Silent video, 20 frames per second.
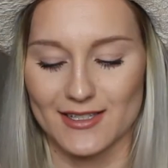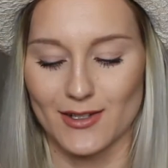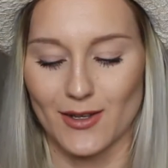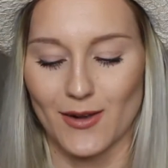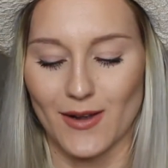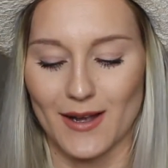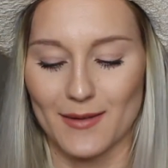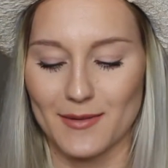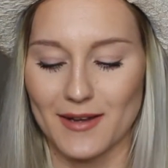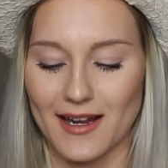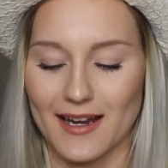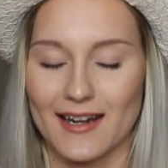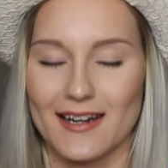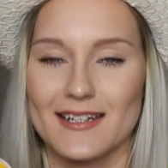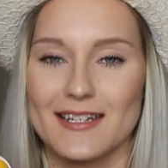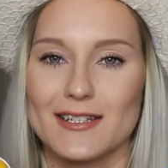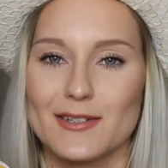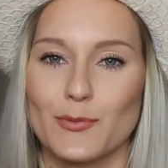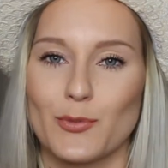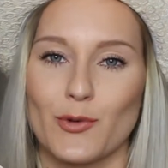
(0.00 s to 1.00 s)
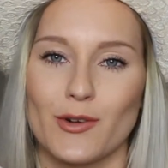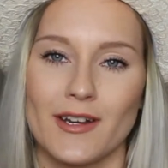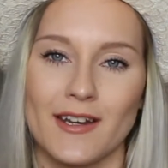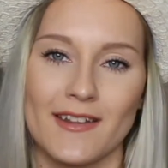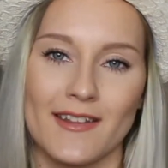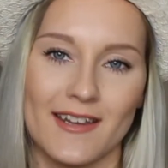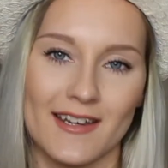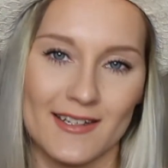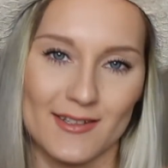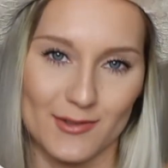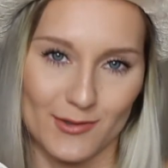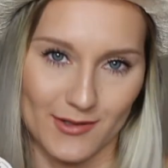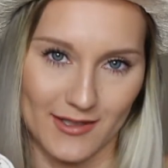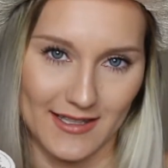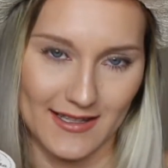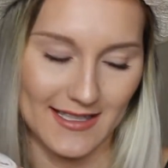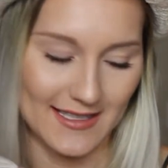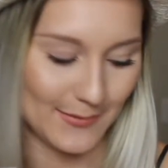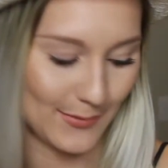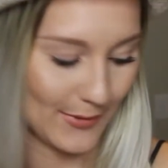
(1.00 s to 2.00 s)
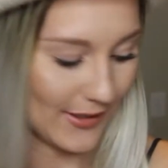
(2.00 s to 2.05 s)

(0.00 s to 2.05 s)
So I'm kind of disappointed that it's only this